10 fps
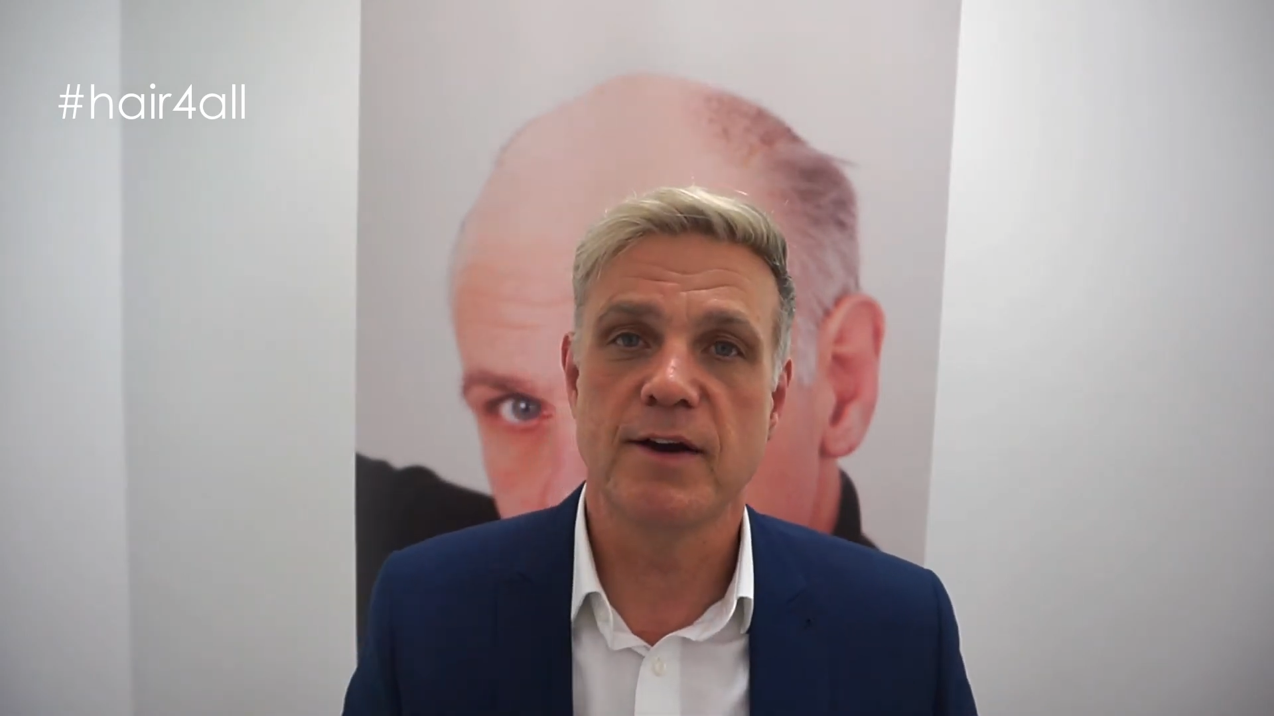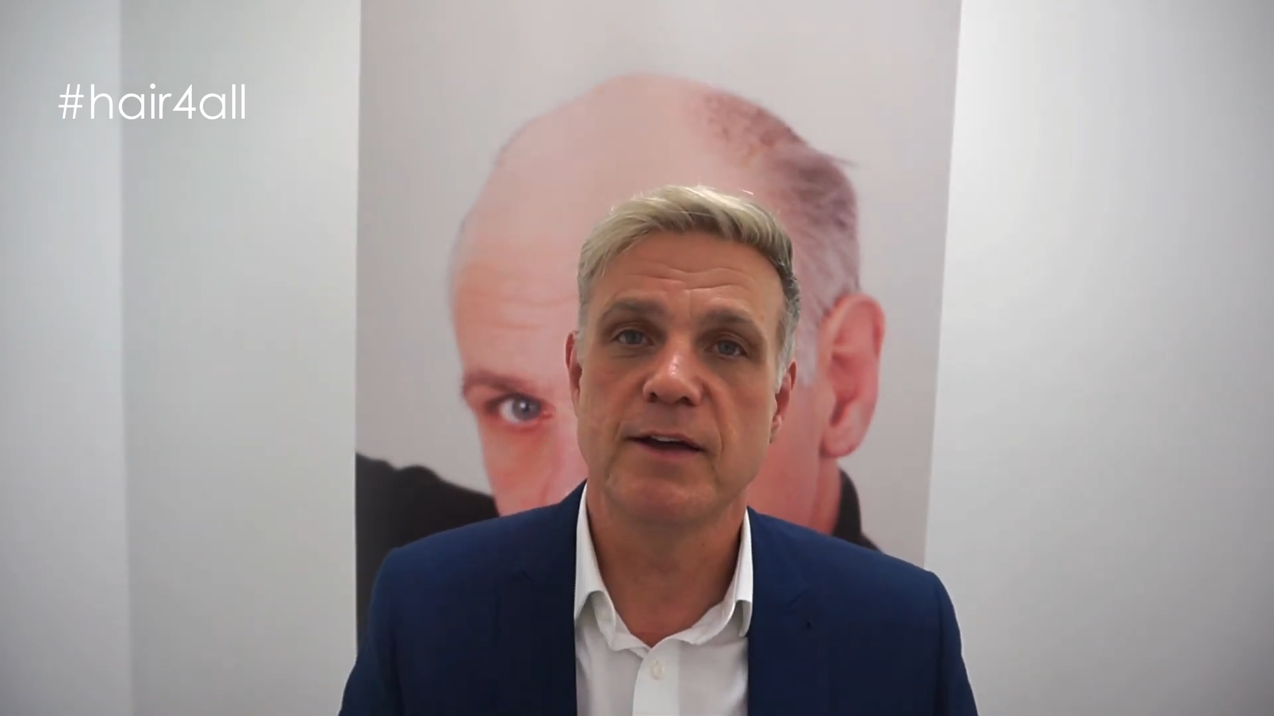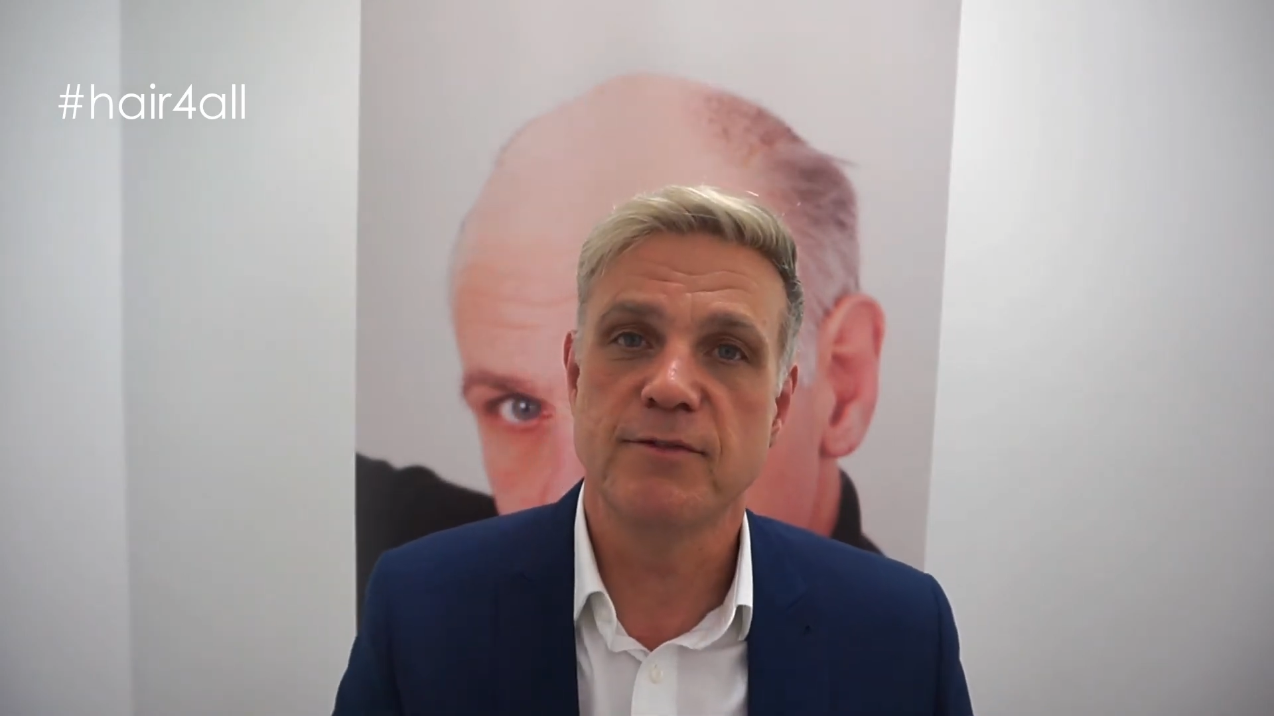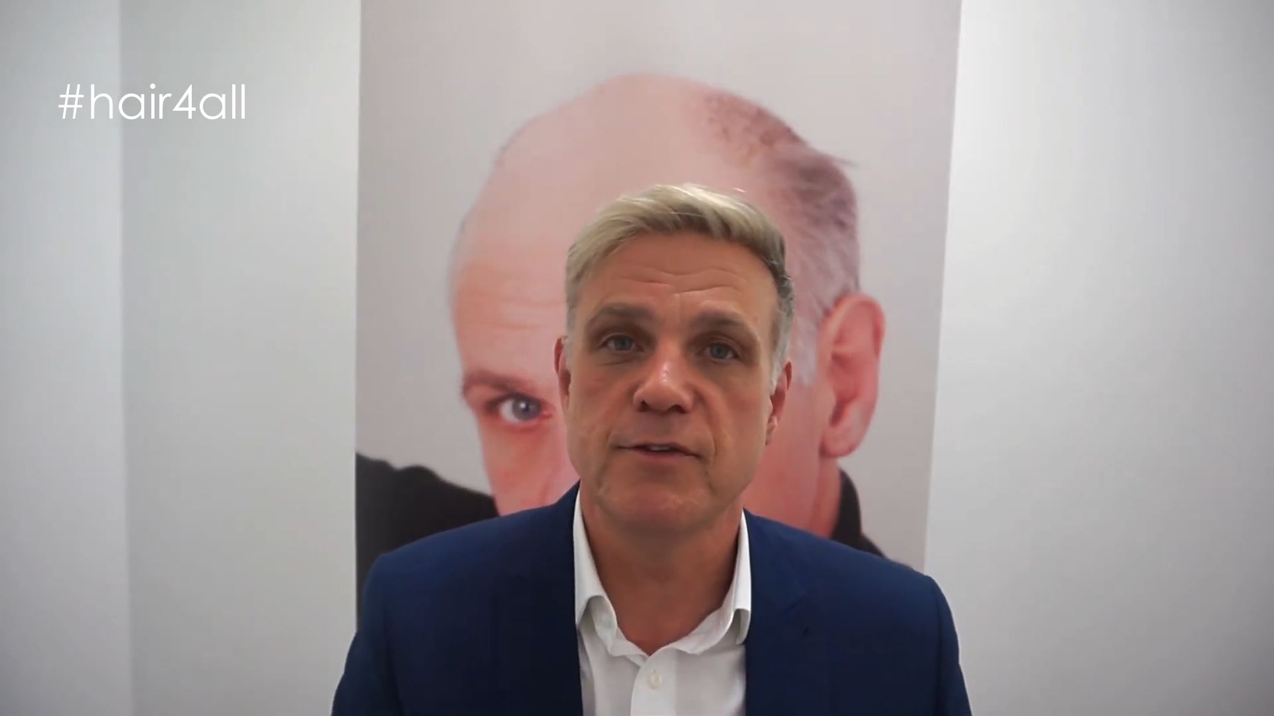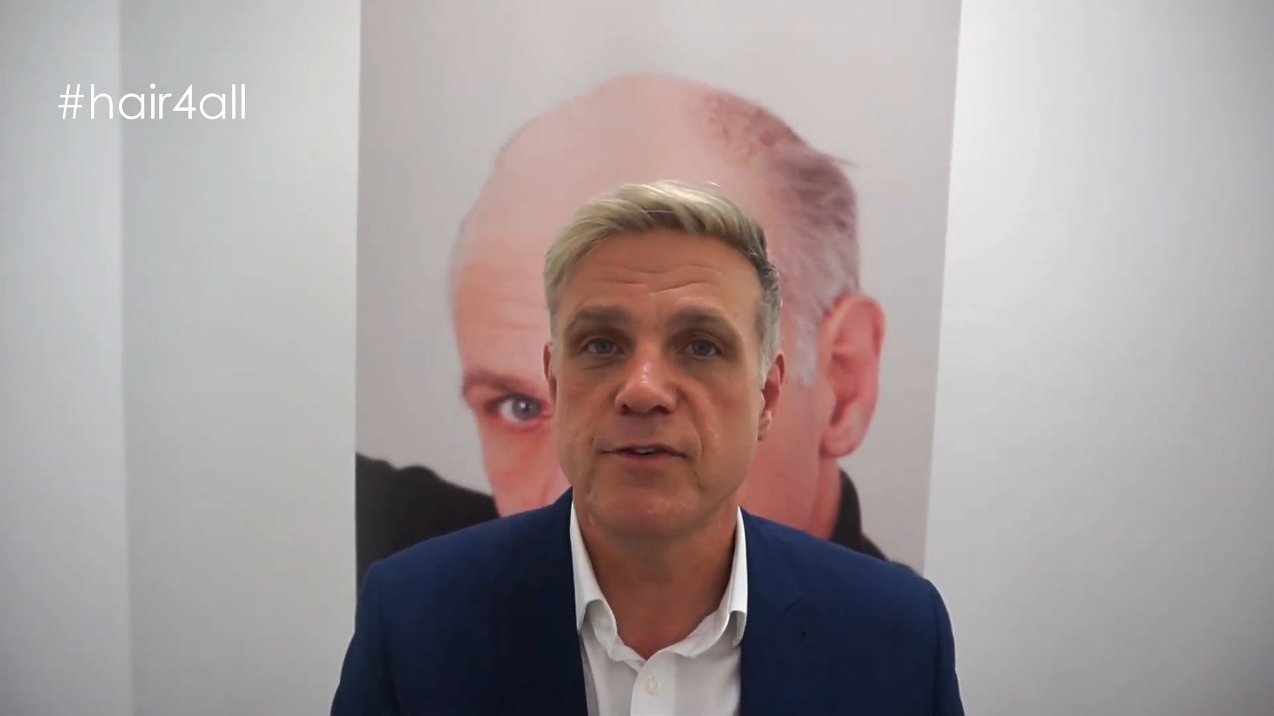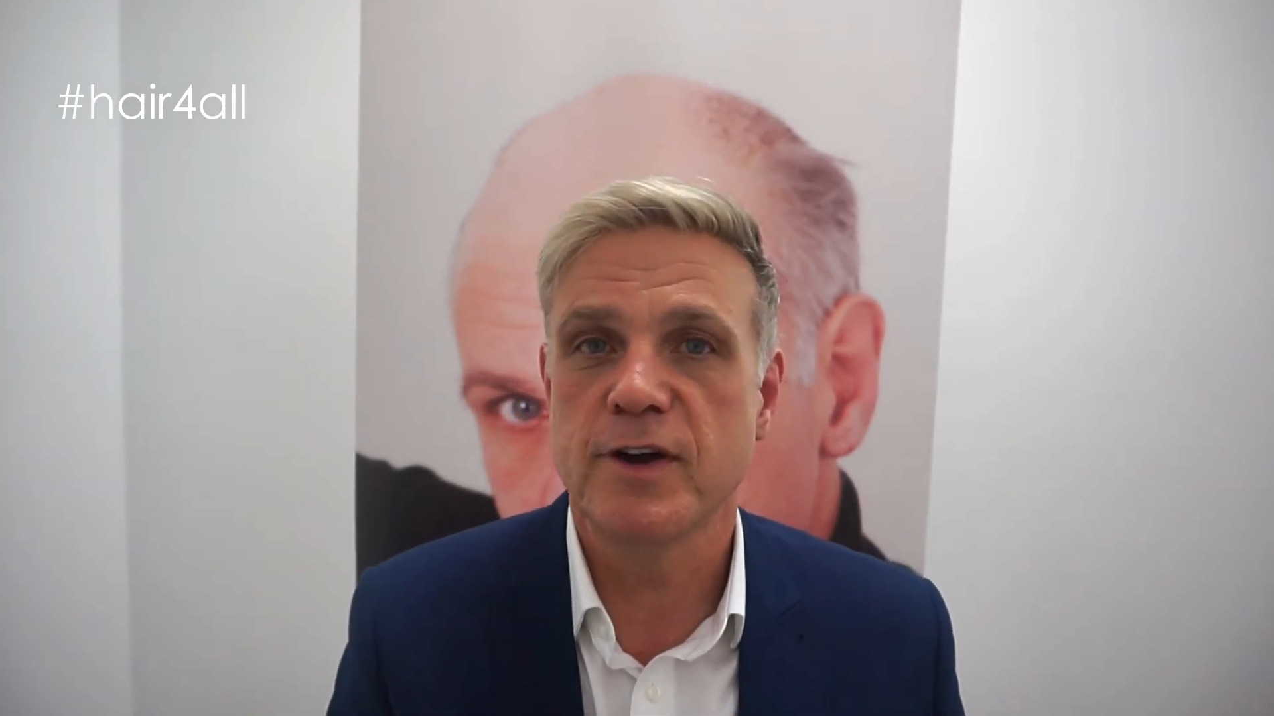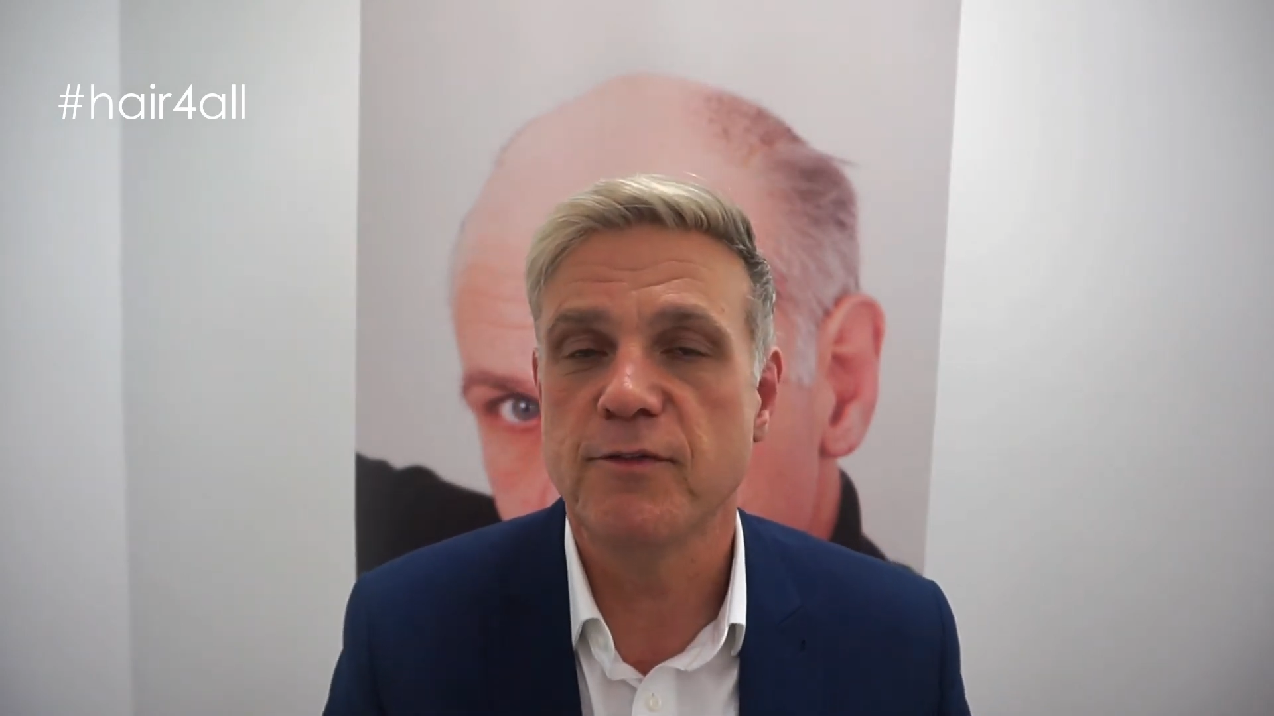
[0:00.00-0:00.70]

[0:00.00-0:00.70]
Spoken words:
it for 3 or